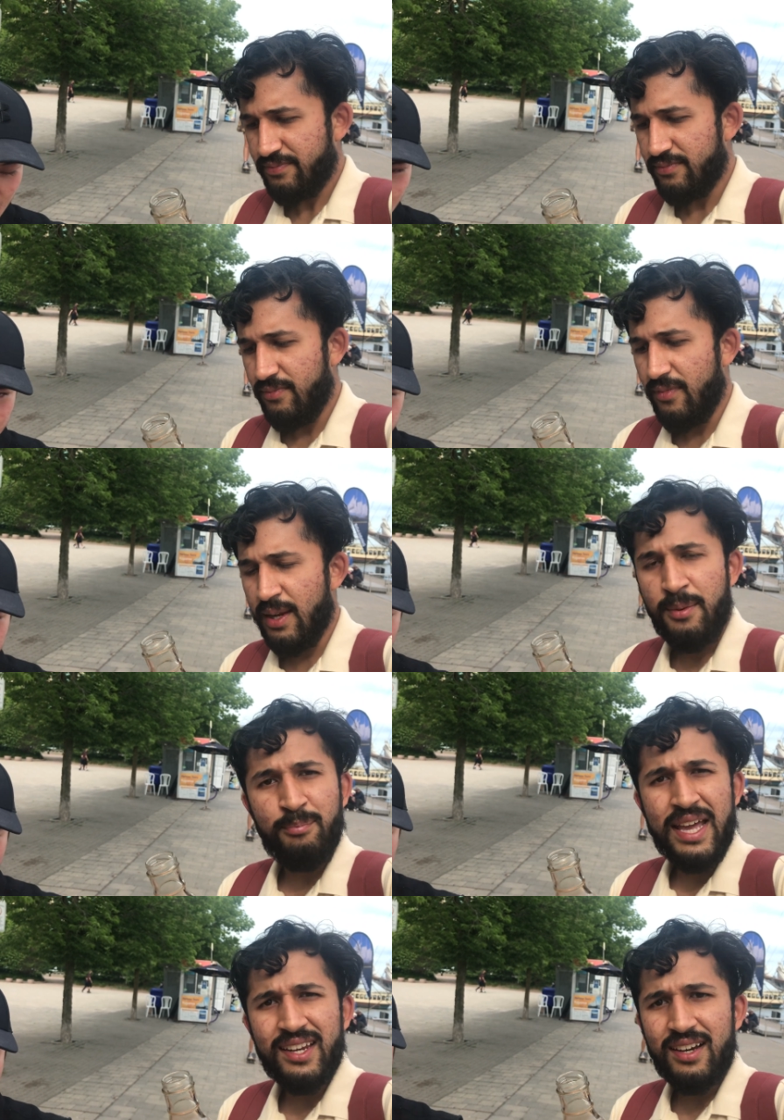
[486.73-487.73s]
Yeah.
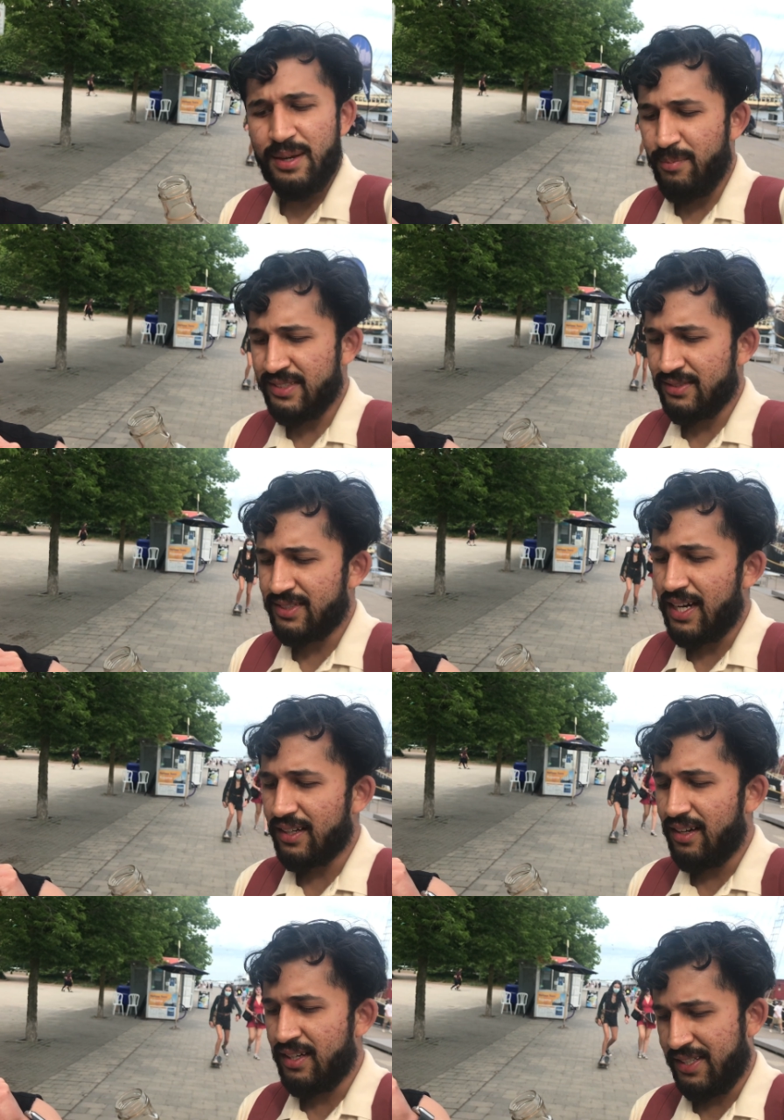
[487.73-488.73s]
Made out in
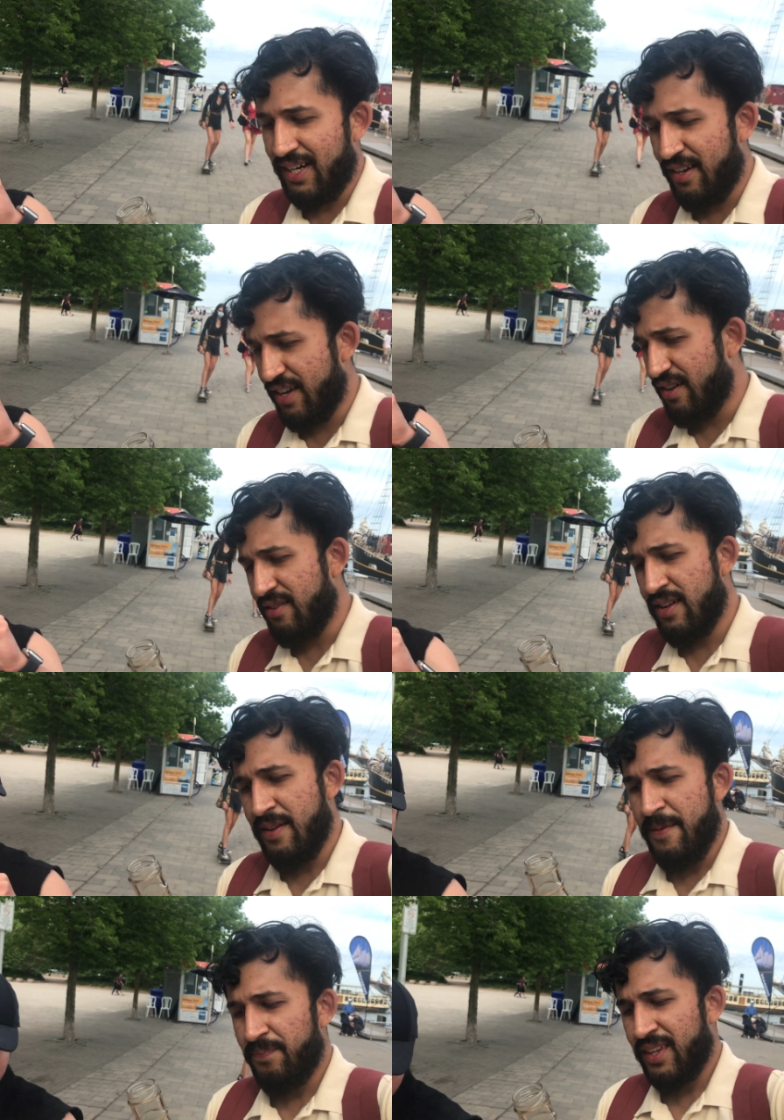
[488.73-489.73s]
Mississauga, Ontario.
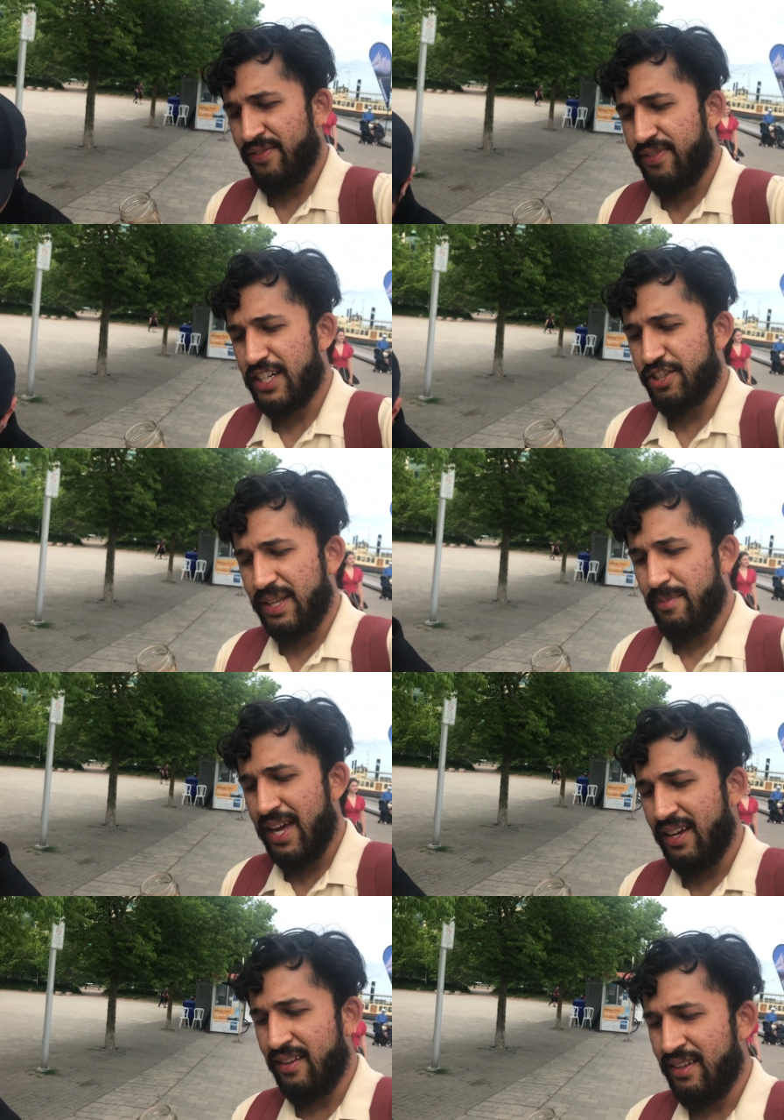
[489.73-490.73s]
Freshly
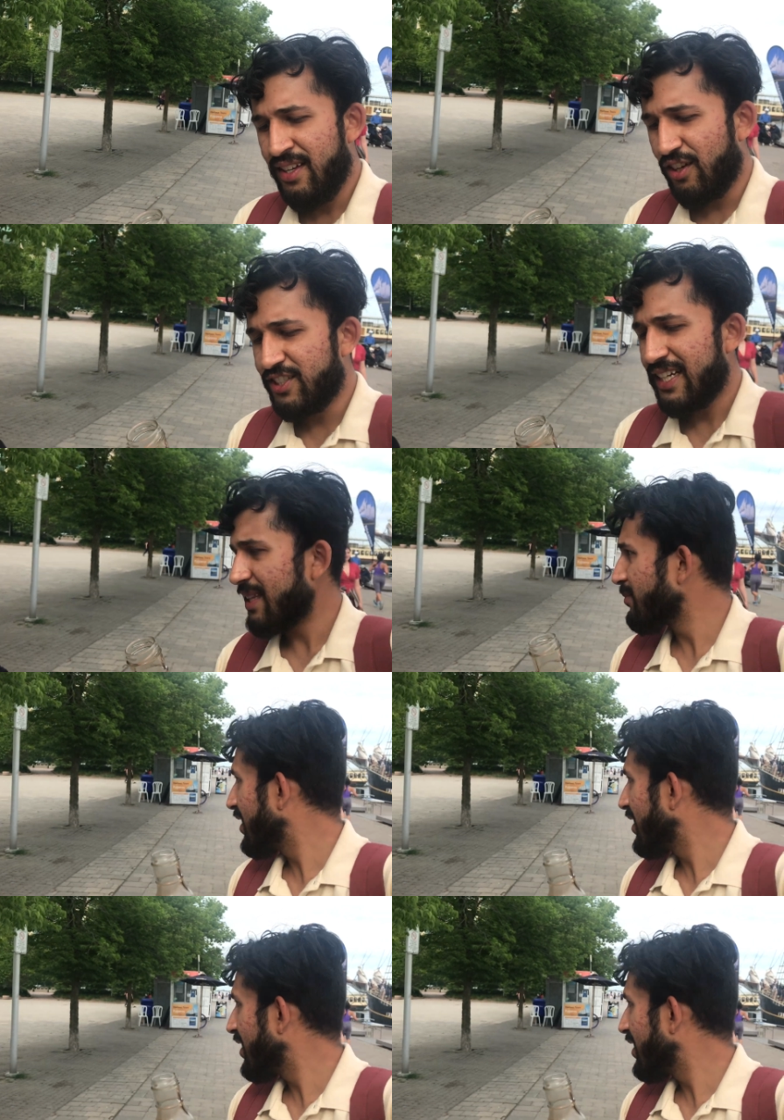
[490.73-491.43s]
made. Go check them